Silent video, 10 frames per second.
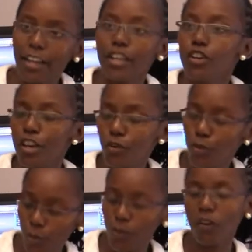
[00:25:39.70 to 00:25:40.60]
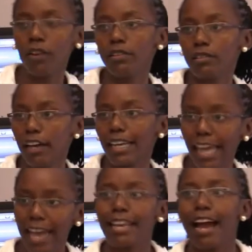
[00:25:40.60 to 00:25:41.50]
in rural
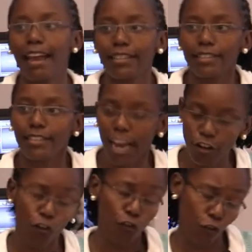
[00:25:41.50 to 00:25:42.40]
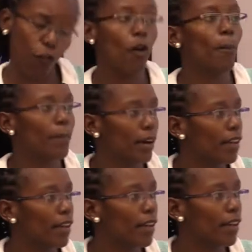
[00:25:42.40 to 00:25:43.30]
Kenya and kind of
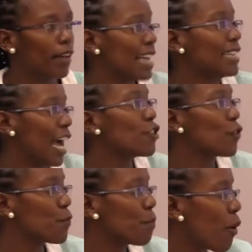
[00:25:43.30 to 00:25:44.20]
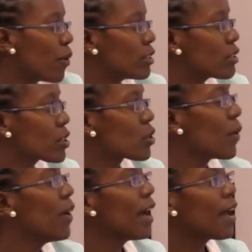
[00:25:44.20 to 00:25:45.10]
form that kind of bond.
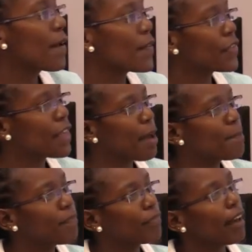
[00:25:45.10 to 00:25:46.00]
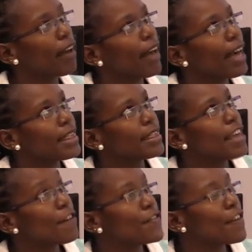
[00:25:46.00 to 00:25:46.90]
So
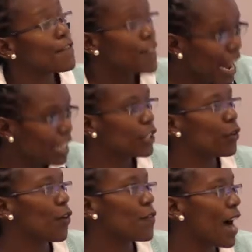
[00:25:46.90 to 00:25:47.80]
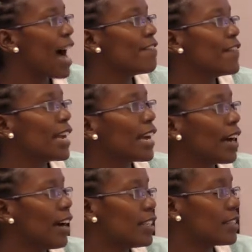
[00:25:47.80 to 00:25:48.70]
the value of
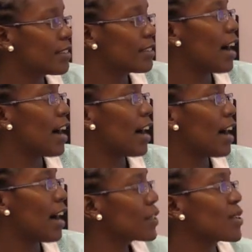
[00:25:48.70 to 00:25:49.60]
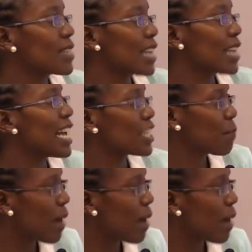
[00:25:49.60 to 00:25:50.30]
having civil society as